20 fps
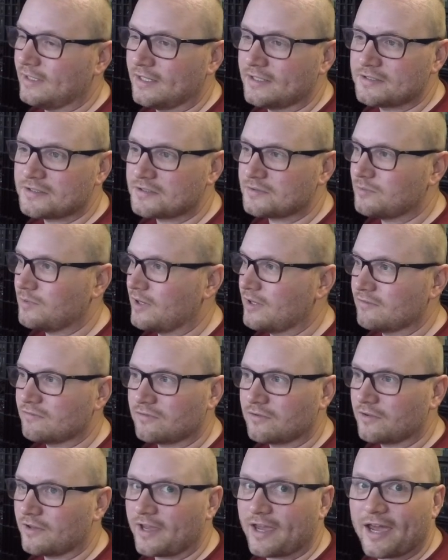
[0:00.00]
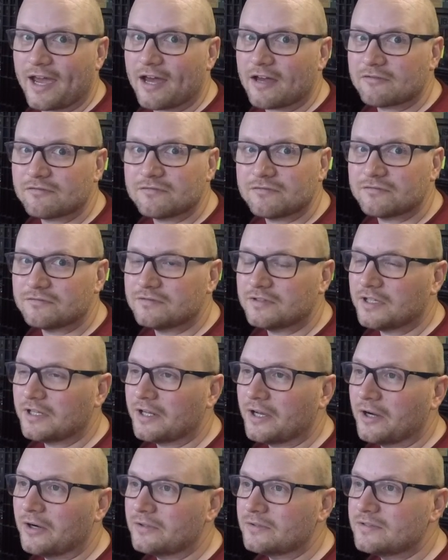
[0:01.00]
I just went for the half, you
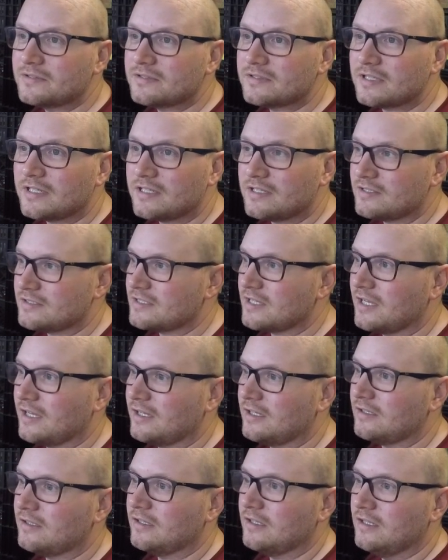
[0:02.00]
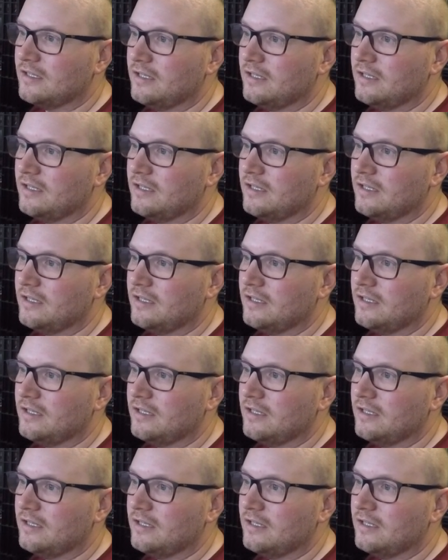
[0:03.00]
know, 10 and 10.